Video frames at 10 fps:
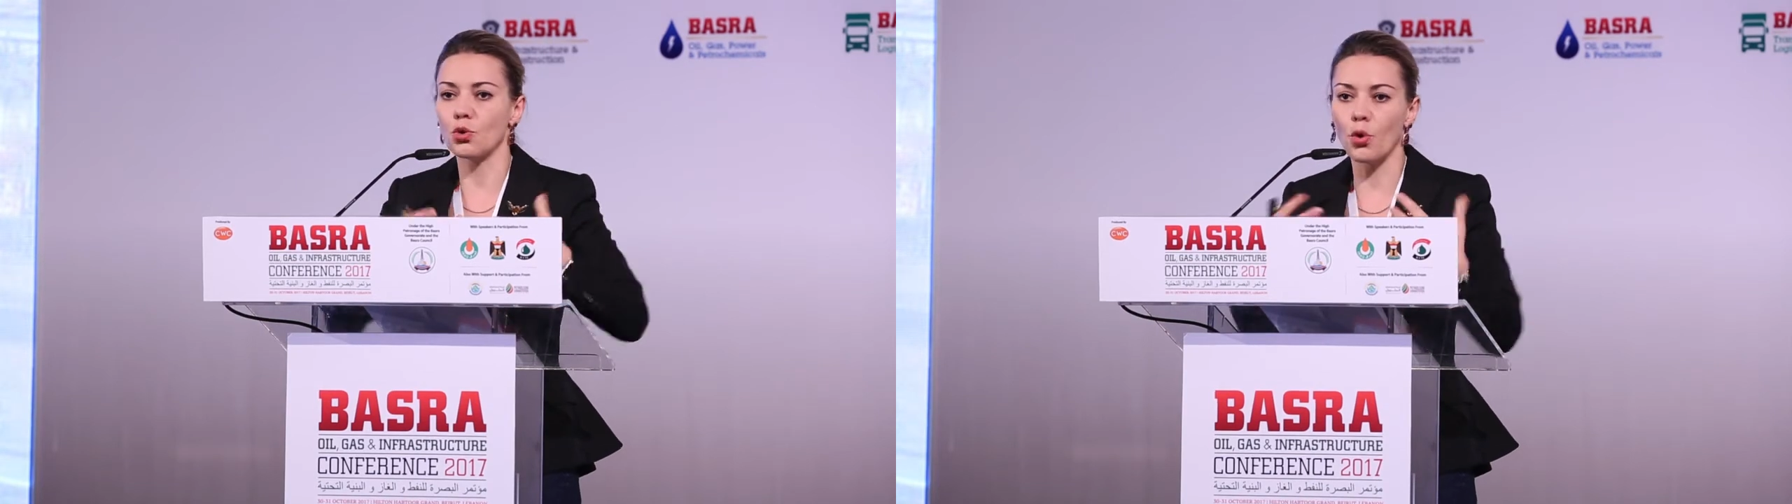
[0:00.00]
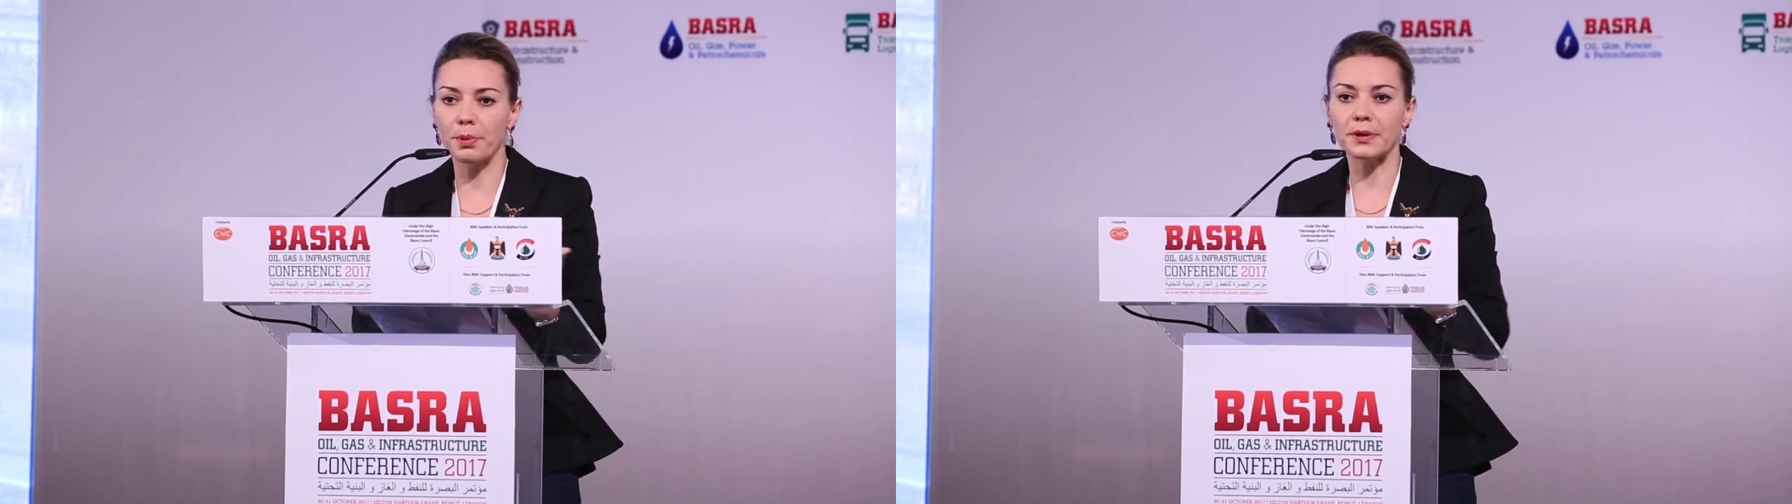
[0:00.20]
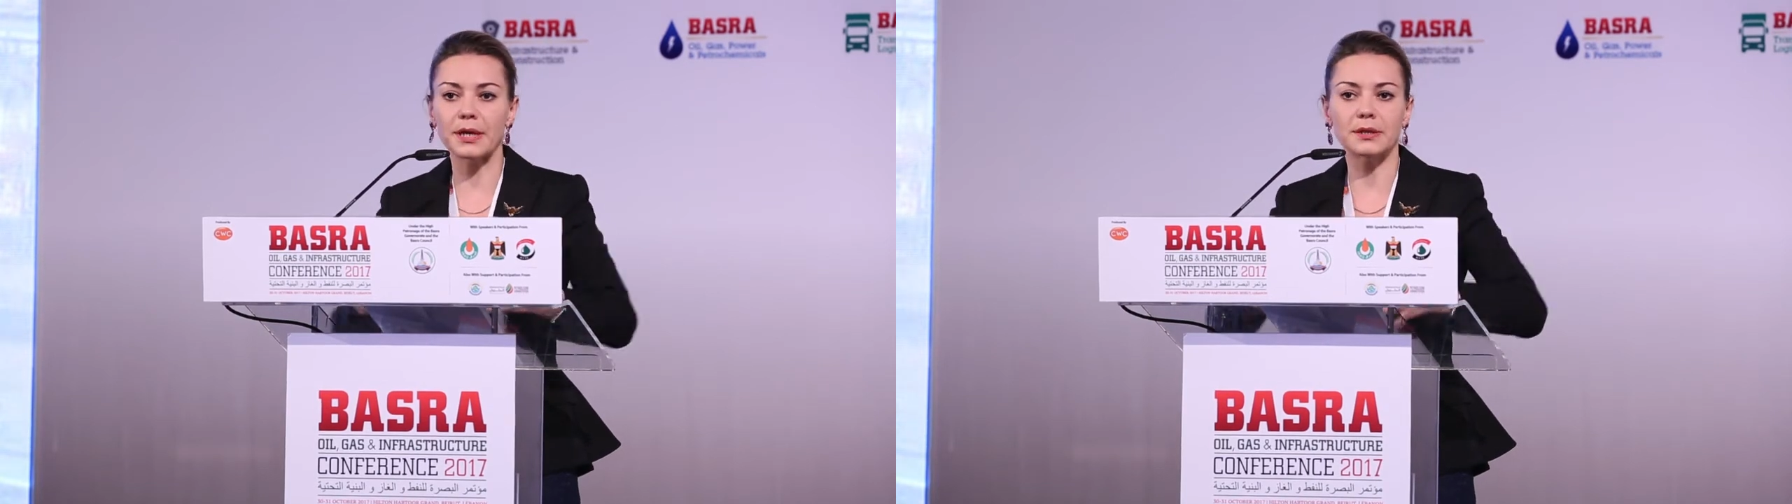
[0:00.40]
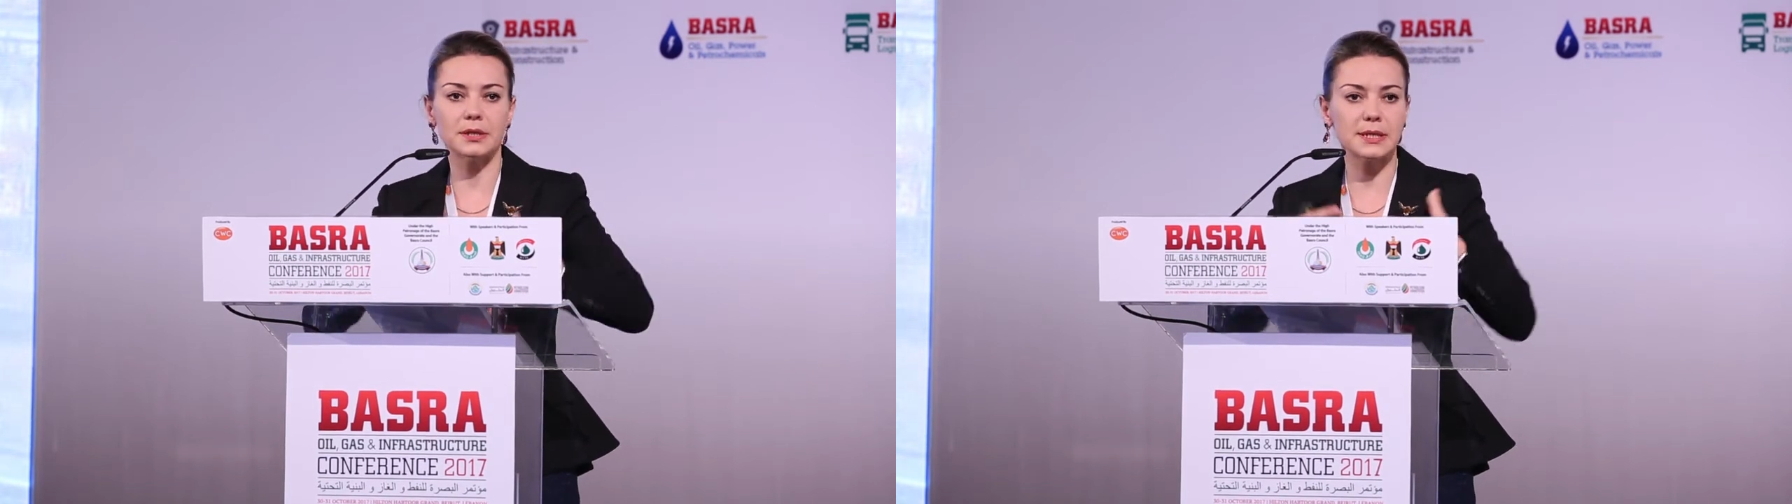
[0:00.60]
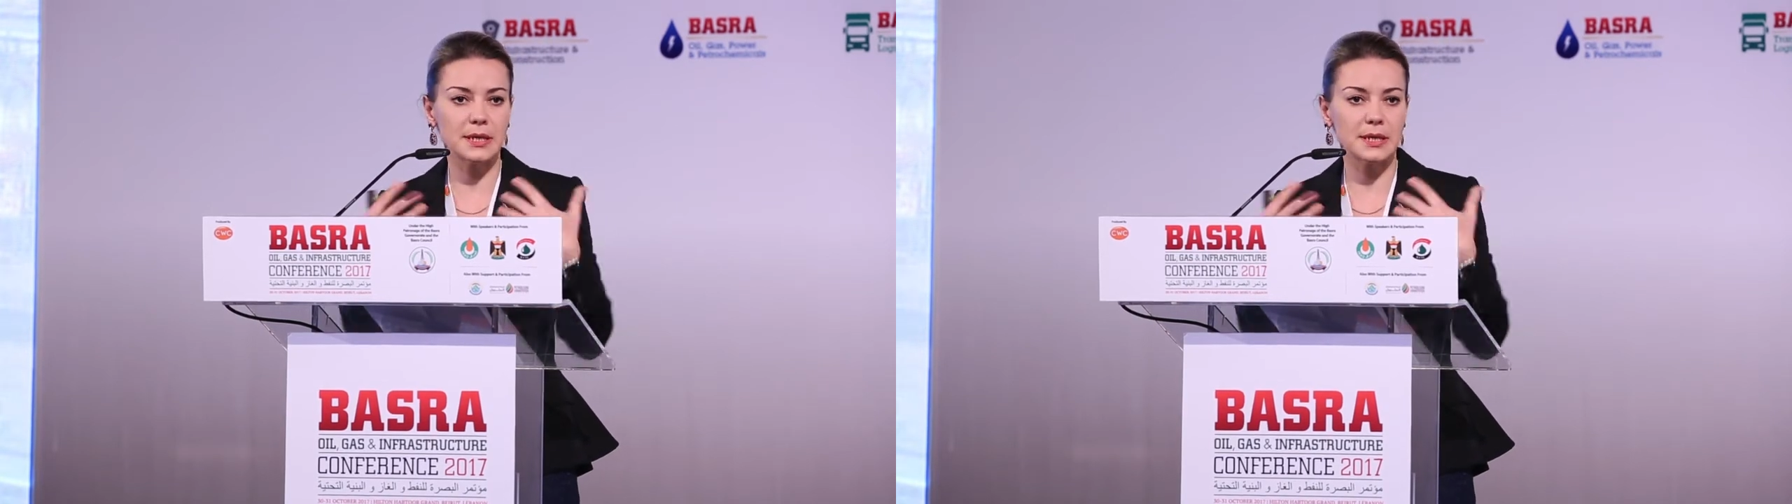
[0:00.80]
operators,